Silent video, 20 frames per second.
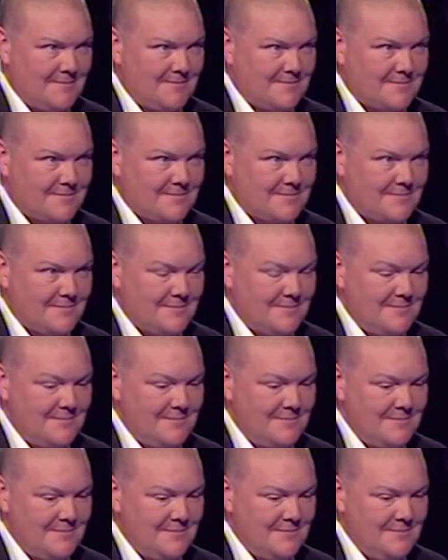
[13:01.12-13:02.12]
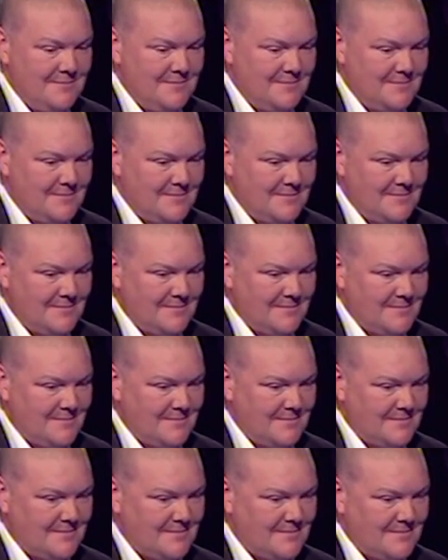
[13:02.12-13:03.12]

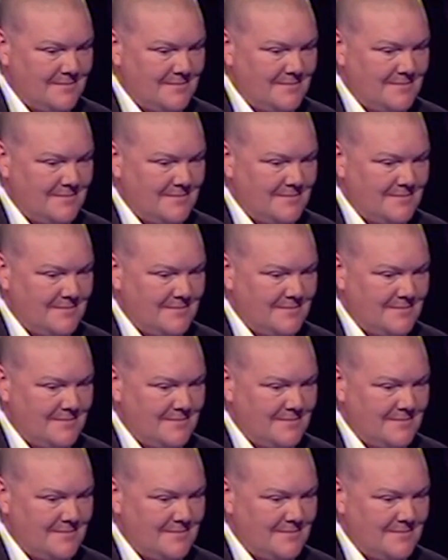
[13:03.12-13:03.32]
The person shown says nothing.